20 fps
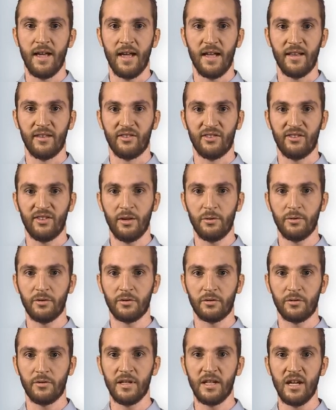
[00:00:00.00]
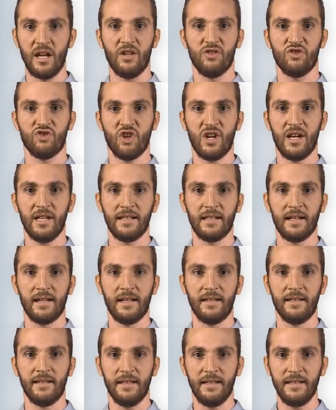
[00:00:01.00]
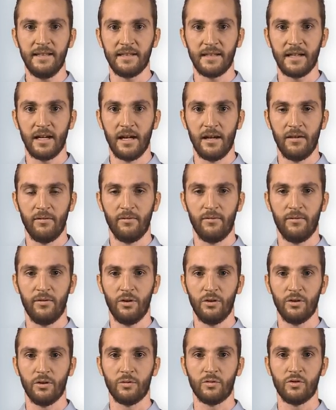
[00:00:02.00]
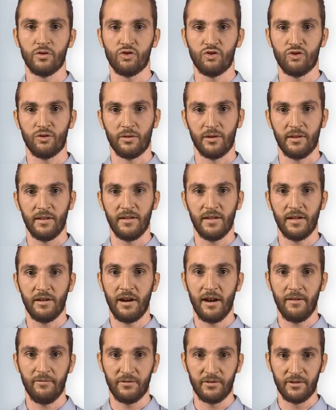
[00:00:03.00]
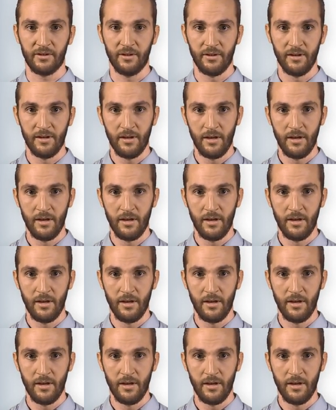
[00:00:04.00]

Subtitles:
and South Korea, China, and India followed shortly thereafter.